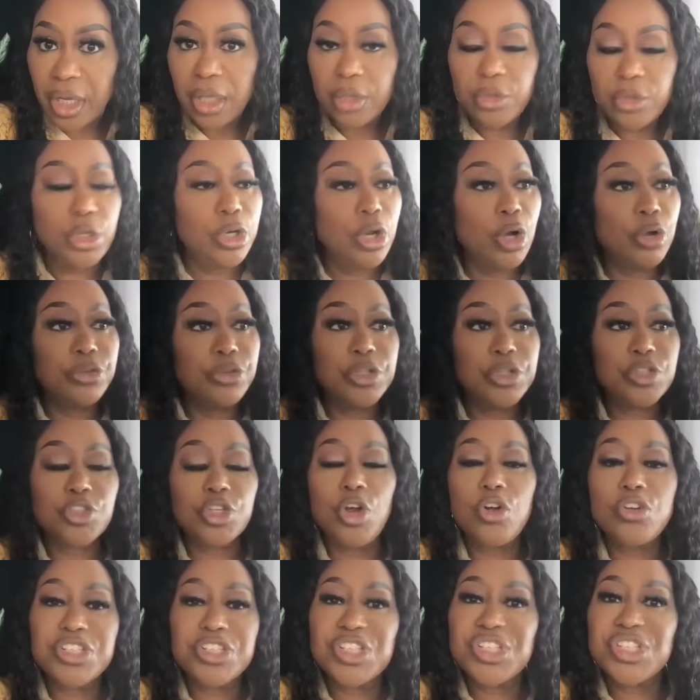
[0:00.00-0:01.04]
You know, the
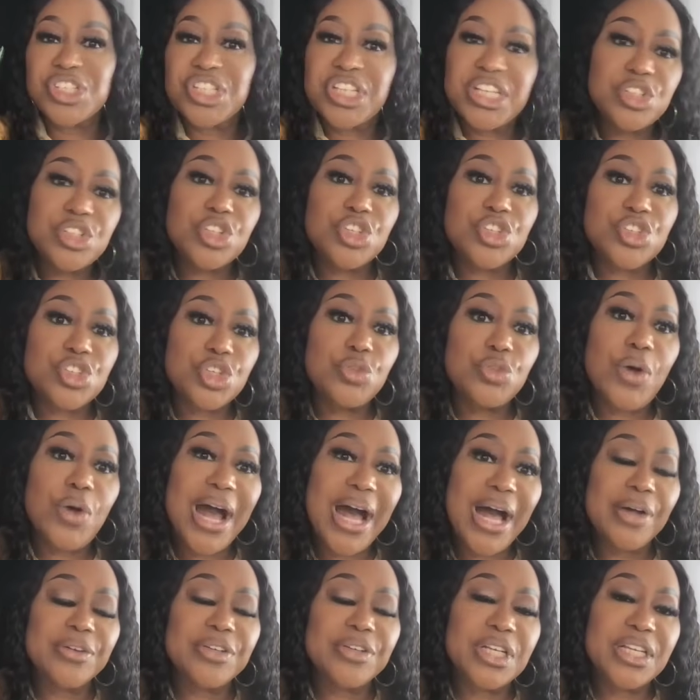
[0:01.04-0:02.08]
church teaches you
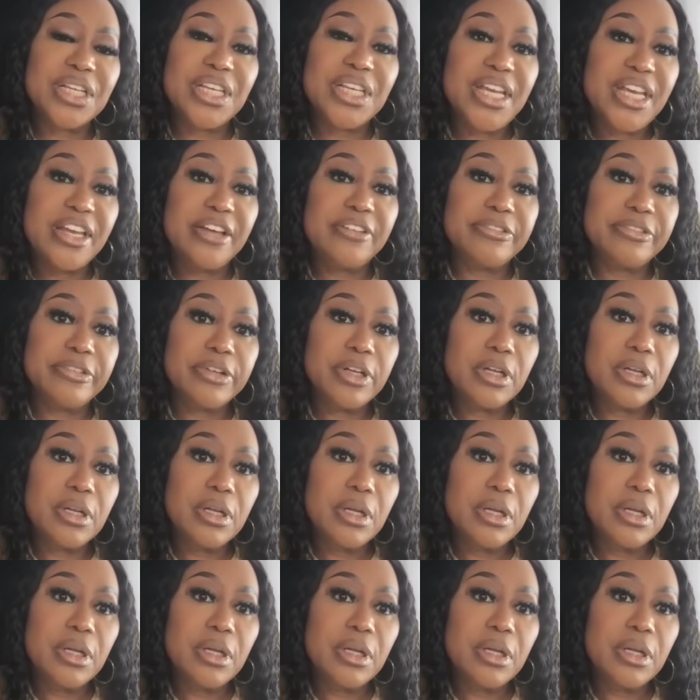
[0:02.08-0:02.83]
how to give,